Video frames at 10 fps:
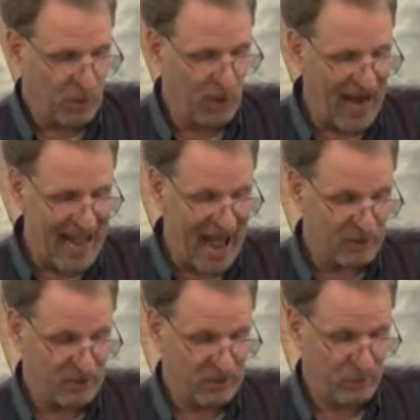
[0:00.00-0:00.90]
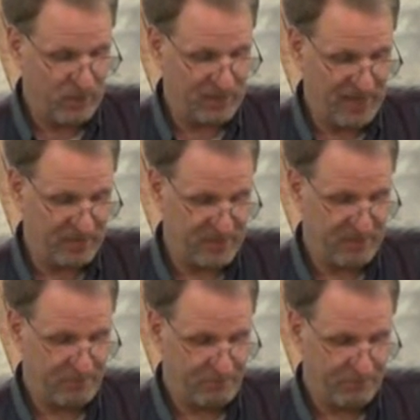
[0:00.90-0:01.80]
Cry out when
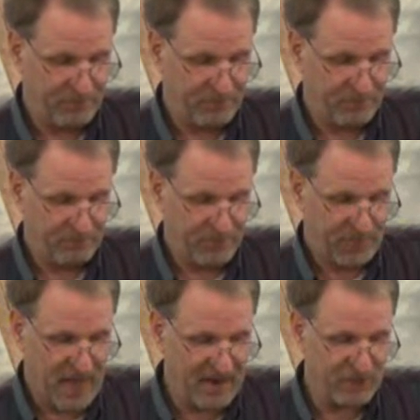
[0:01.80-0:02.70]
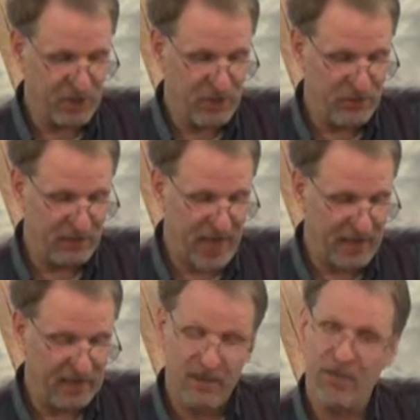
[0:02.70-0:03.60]
tempted, after you
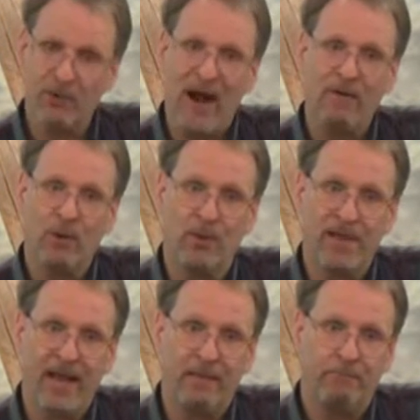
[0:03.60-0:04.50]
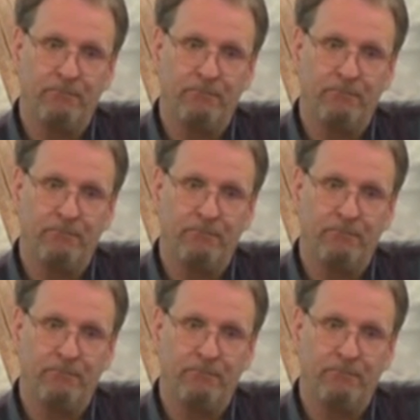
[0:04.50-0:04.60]
fail and throughout your day.